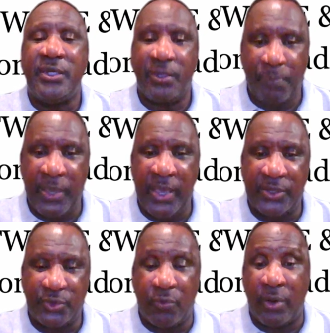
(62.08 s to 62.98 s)
and
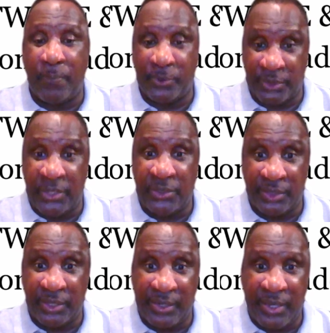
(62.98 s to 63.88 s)
depicts or
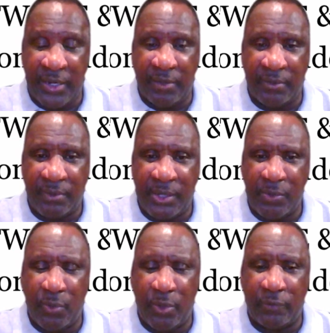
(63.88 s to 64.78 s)
represents it in a
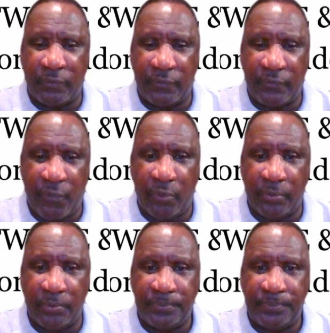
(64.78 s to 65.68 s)
wonderful
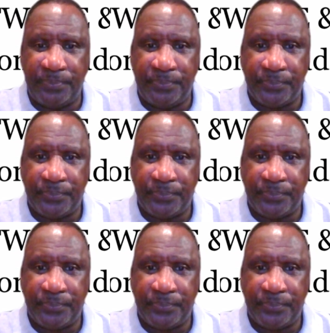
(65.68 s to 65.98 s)
form.